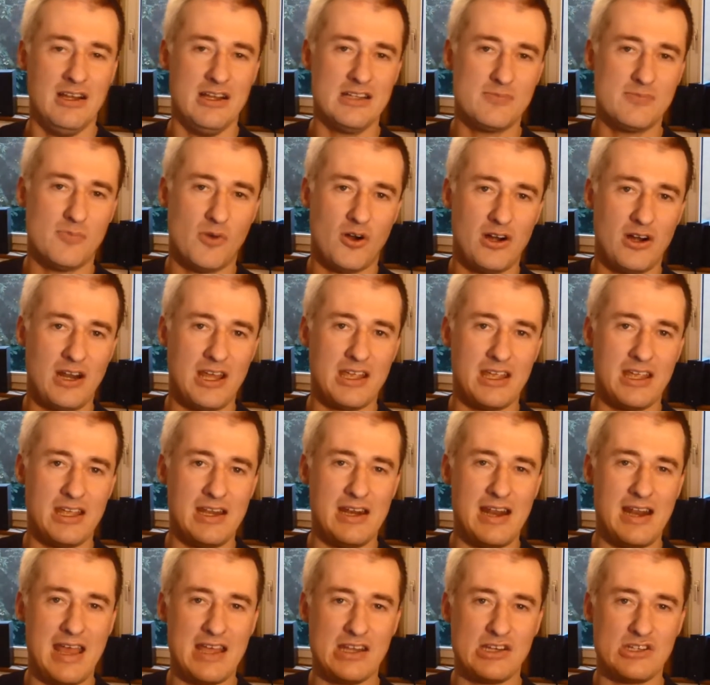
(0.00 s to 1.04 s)
It's more like
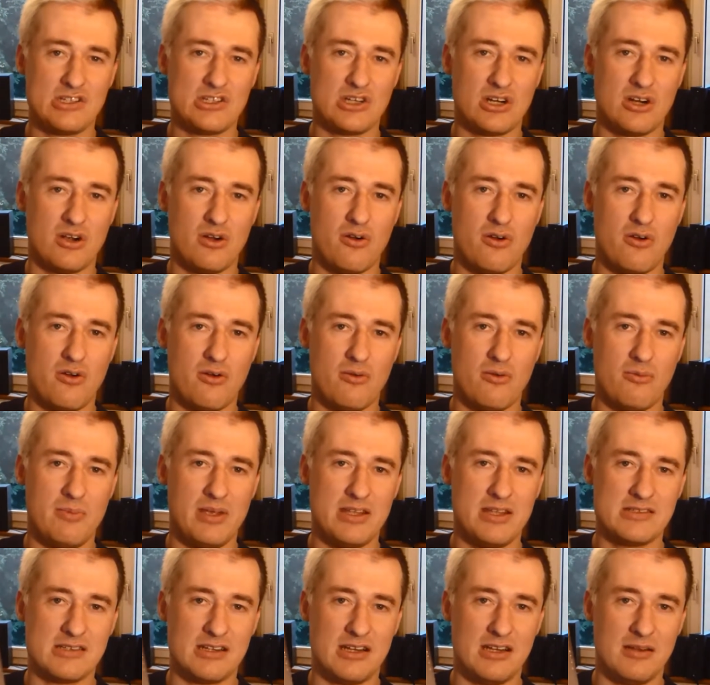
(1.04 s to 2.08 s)
electro
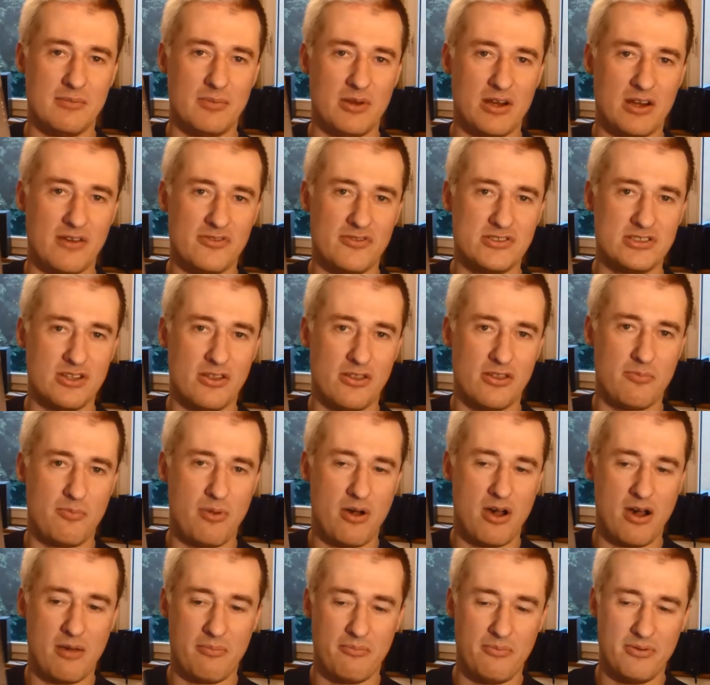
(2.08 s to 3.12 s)
meets a little bit of synth
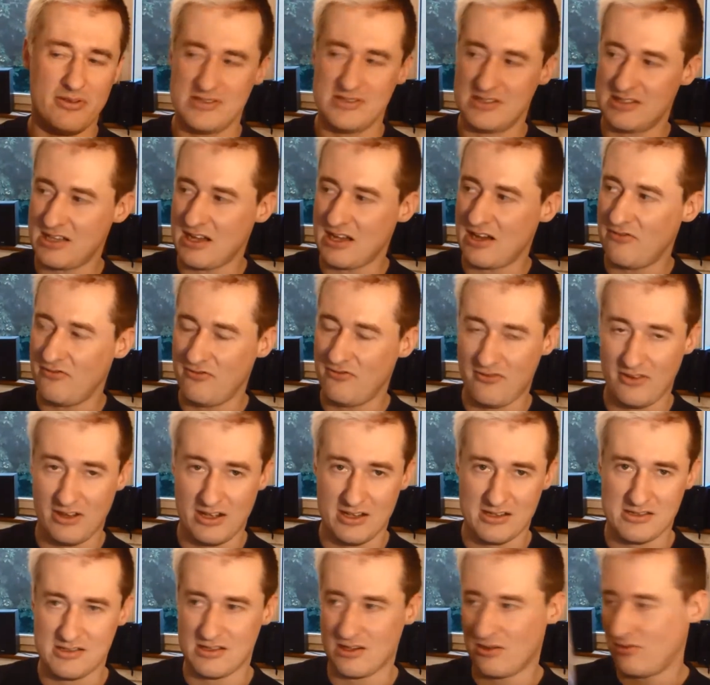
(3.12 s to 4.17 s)
pop stuff.
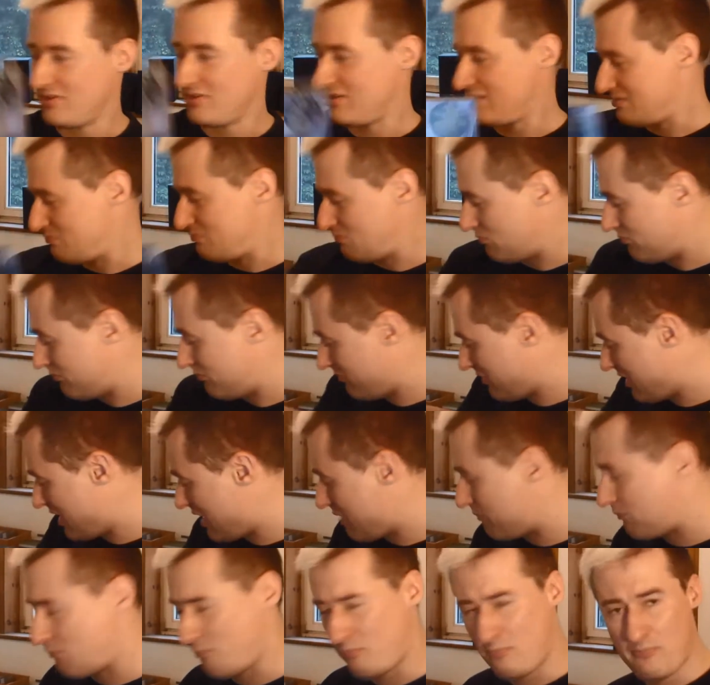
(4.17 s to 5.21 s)
So it's
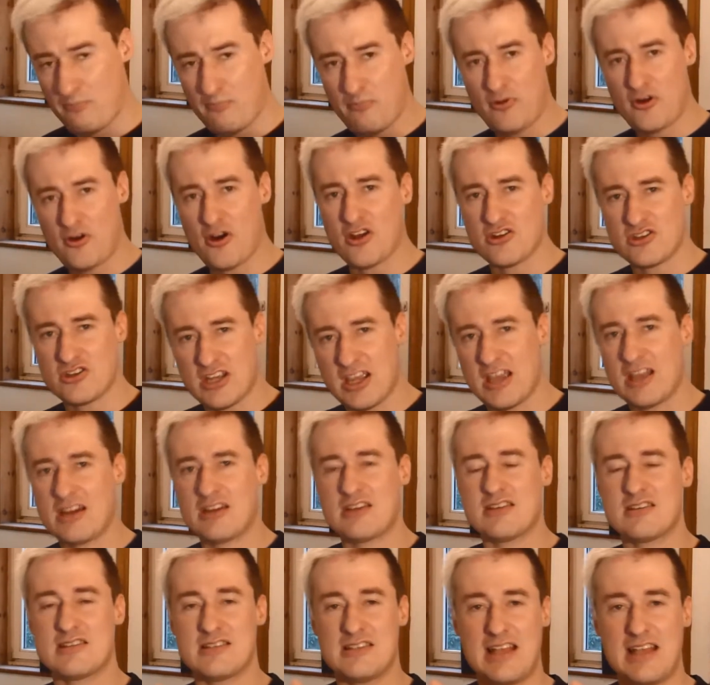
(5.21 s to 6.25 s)
a
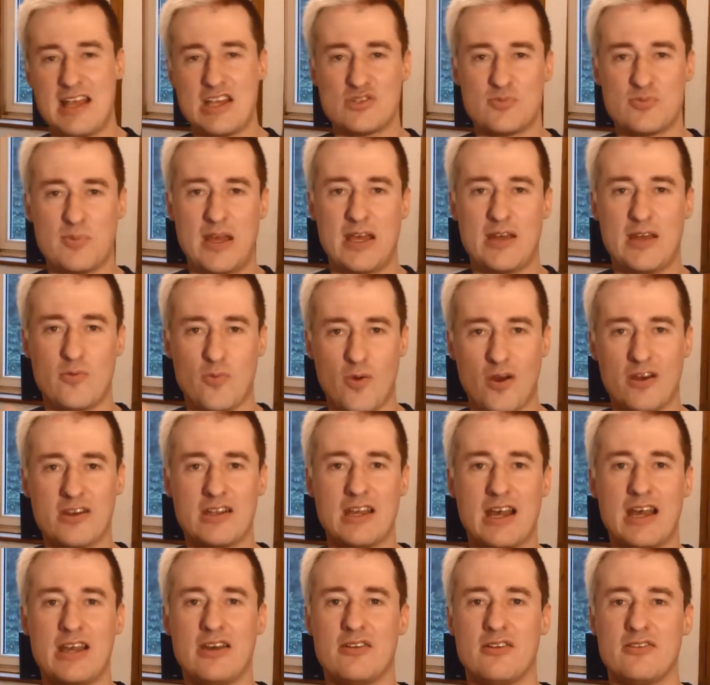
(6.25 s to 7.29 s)
project slash band, one
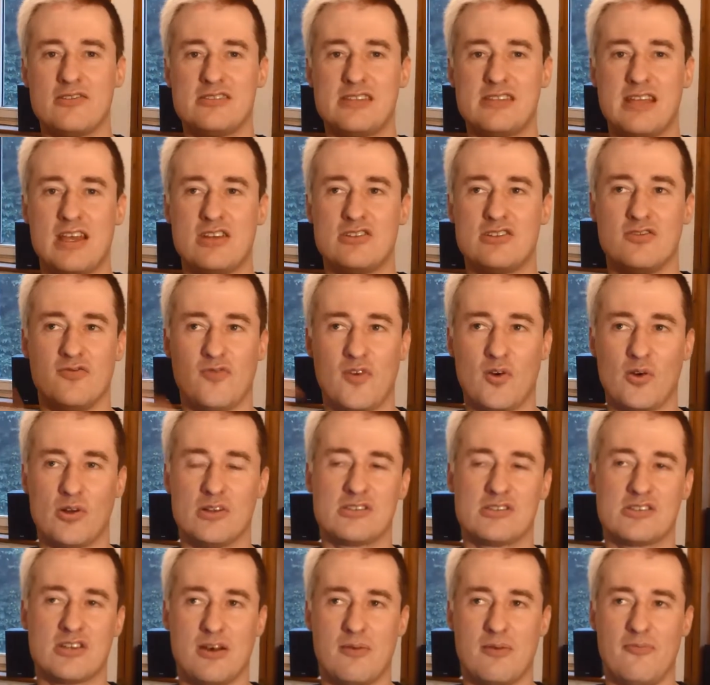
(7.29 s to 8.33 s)
guy on stage. The
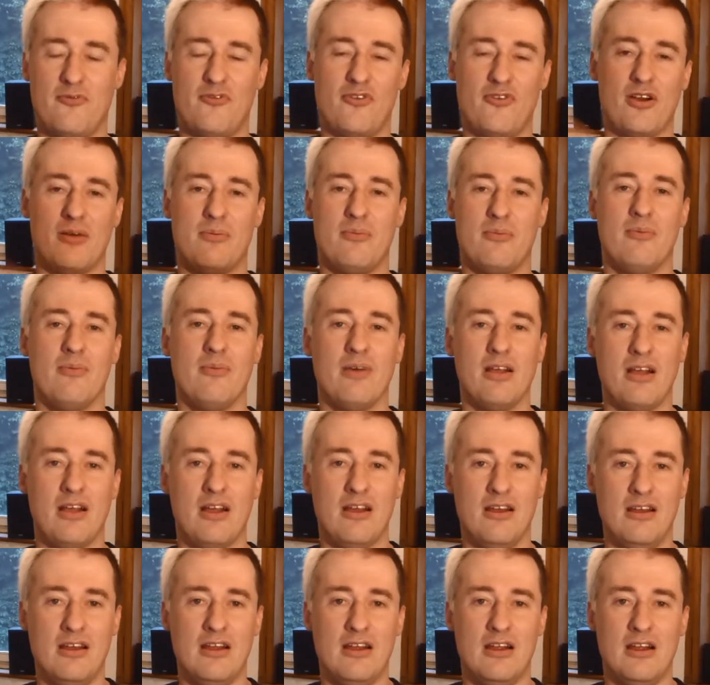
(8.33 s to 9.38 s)
vocals come
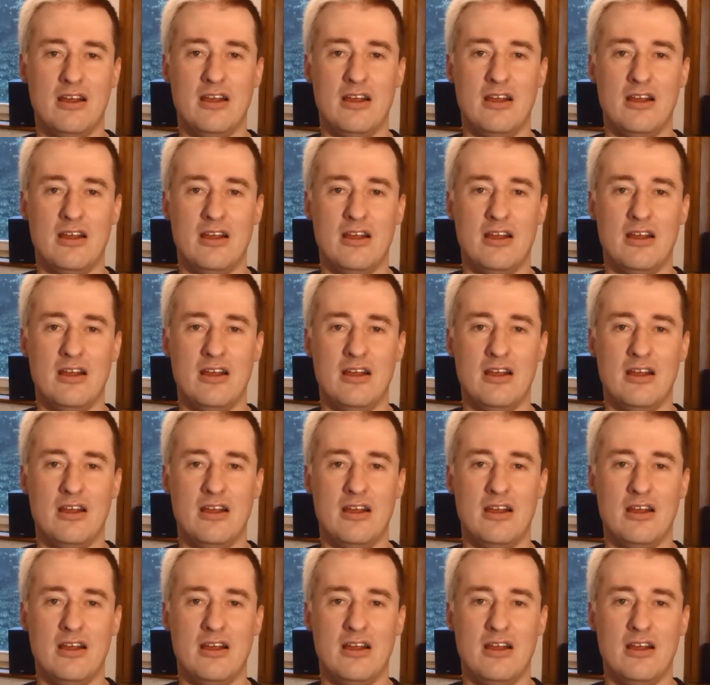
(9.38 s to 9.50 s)
from